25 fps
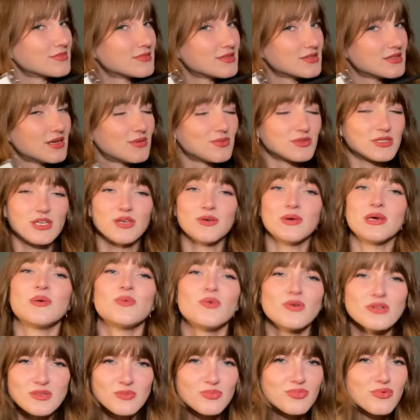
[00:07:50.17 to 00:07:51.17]
So that was cute. It
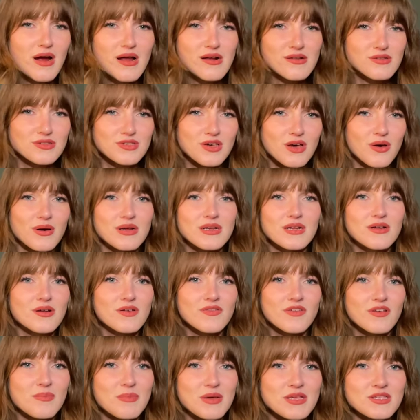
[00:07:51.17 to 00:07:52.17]
was a bridal show, I don't know
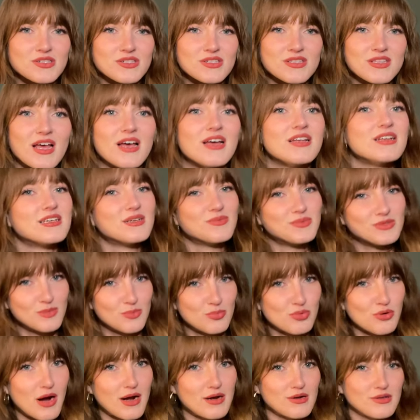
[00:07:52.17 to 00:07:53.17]
if I mentioned that. It was a
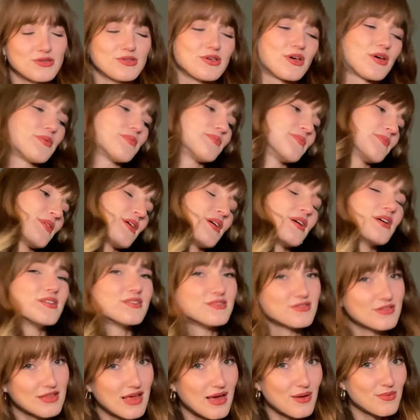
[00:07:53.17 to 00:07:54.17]
bridal show.
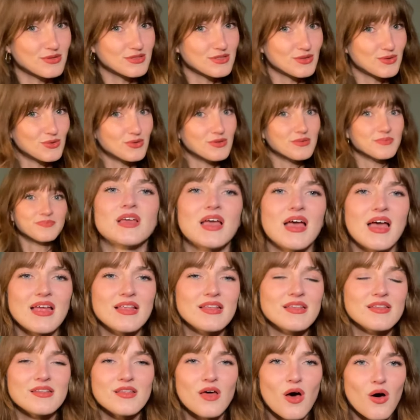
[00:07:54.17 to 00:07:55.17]
So that was cool.
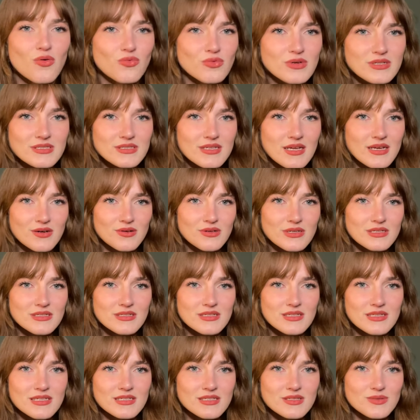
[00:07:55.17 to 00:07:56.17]
And the whole reason I got
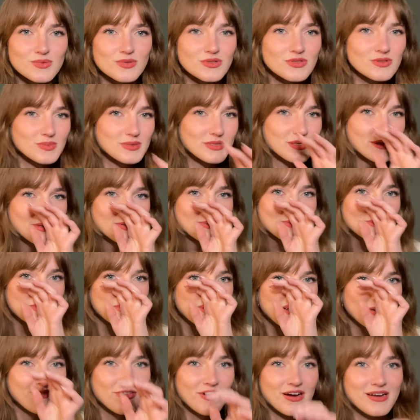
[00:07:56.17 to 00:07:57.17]
into this was because one of
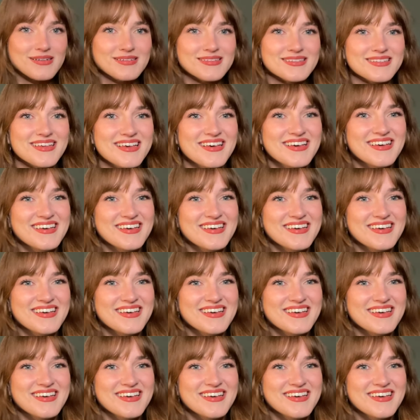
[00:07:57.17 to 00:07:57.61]
my friends